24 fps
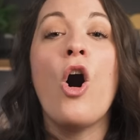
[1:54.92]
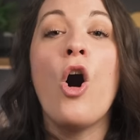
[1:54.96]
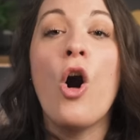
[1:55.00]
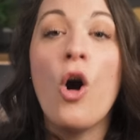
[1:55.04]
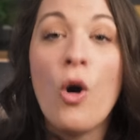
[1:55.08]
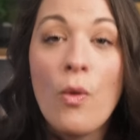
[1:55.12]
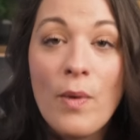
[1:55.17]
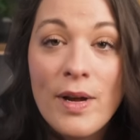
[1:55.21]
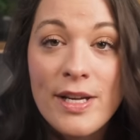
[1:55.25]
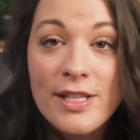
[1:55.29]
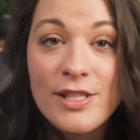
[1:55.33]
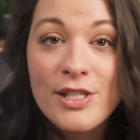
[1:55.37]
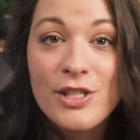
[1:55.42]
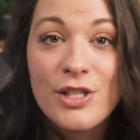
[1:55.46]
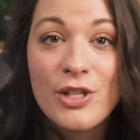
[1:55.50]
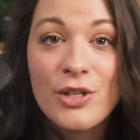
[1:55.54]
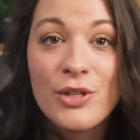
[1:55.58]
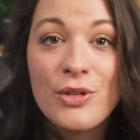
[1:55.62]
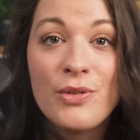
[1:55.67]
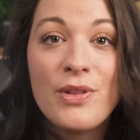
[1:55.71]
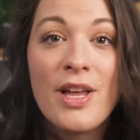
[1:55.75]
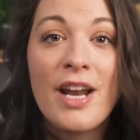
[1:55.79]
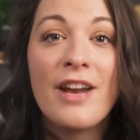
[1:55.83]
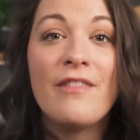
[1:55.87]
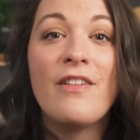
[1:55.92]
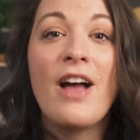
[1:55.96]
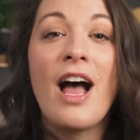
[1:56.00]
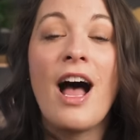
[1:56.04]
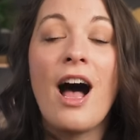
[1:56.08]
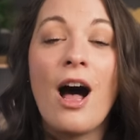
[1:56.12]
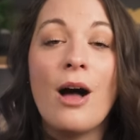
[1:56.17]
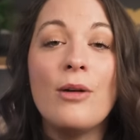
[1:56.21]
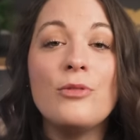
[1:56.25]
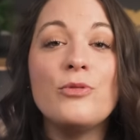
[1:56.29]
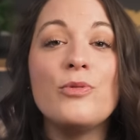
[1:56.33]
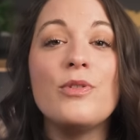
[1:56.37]
always do that have
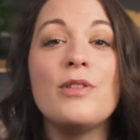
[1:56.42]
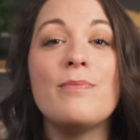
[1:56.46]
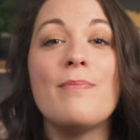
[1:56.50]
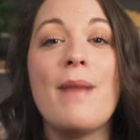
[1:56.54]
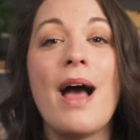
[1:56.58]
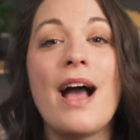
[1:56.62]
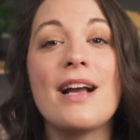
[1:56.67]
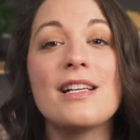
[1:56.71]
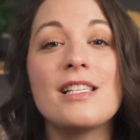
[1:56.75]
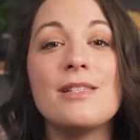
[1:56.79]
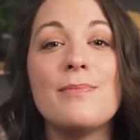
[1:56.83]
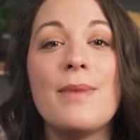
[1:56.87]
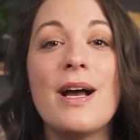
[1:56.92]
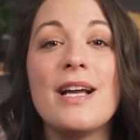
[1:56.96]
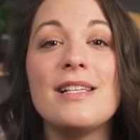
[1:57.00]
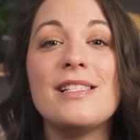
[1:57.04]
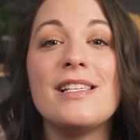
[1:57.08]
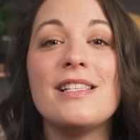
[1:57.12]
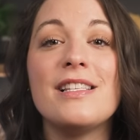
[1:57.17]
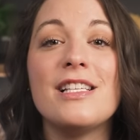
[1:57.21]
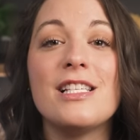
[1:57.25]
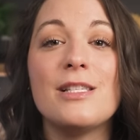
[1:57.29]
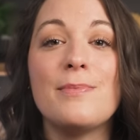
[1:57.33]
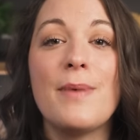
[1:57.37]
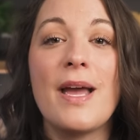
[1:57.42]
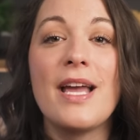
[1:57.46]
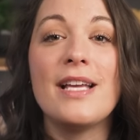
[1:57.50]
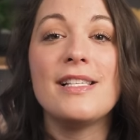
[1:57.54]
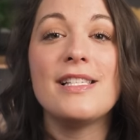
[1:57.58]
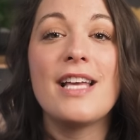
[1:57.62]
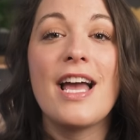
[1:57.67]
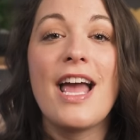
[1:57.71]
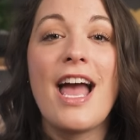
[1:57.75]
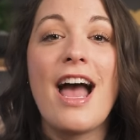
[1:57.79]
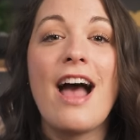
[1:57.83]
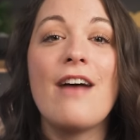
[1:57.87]
helped with maximizing the
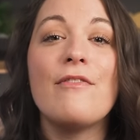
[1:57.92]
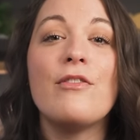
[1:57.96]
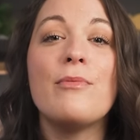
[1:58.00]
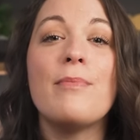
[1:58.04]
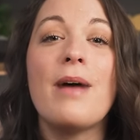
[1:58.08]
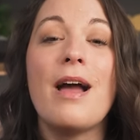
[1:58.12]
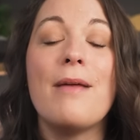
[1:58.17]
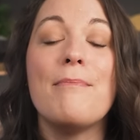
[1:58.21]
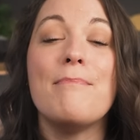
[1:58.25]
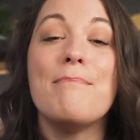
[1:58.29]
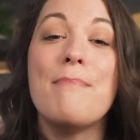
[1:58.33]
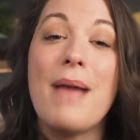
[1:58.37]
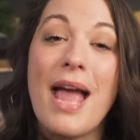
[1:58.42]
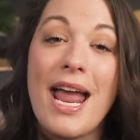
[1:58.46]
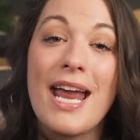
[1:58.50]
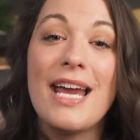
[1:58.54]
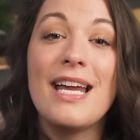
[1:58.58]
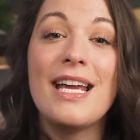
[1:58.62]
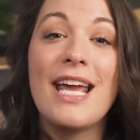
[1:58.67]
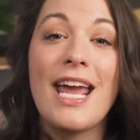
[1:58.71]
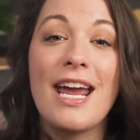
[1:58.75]
space I have in my main